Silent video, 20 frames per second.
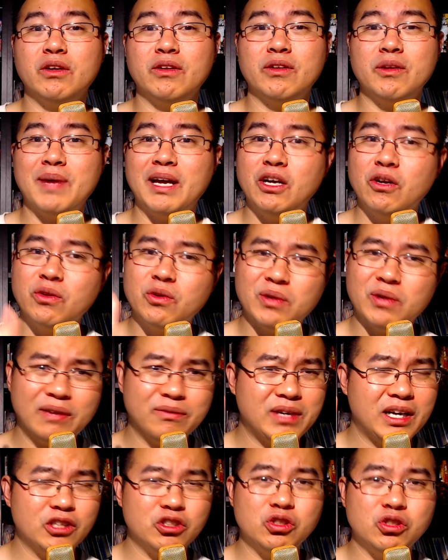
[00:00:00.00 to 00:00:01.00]
I know that I've
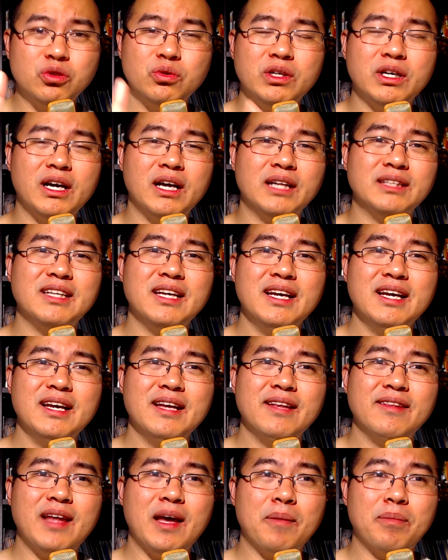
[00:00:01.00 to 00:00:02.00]
got two cuts
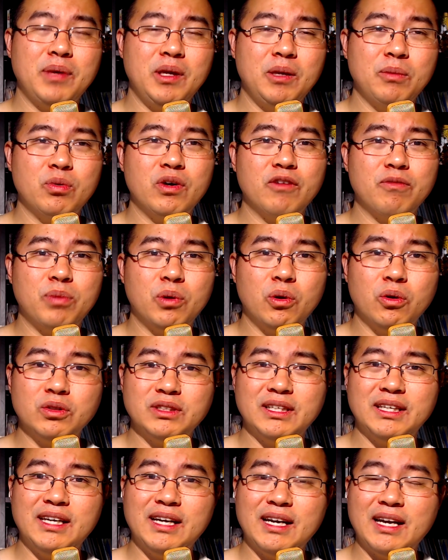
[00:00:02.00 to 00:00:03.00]
that people have posted
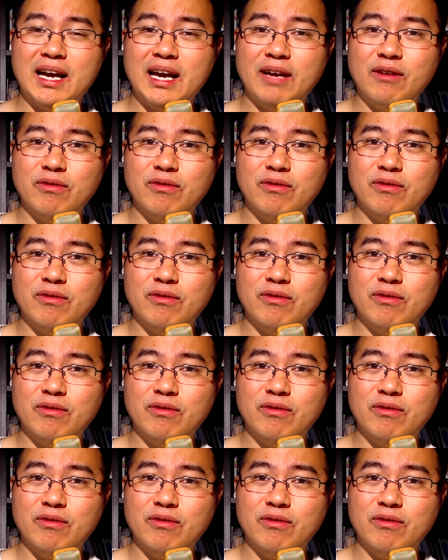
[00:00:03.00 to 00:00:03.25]
and I've,